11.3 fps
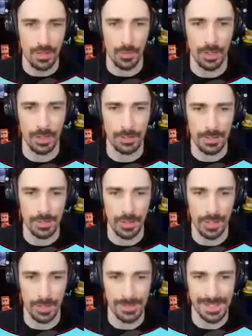We're gonna be
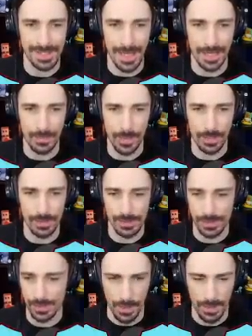turning them
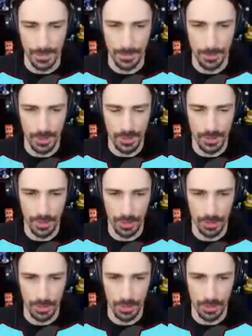sideways, and I'm gonna put a
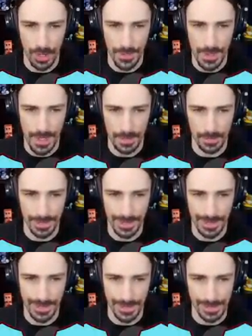girder on the end
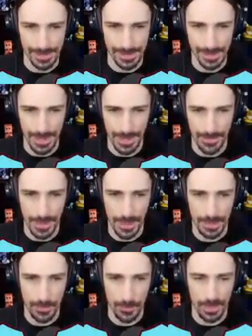like this, and
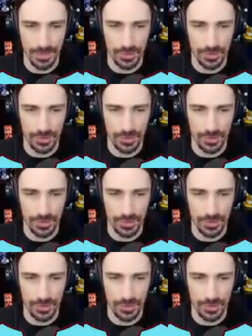then we're gonna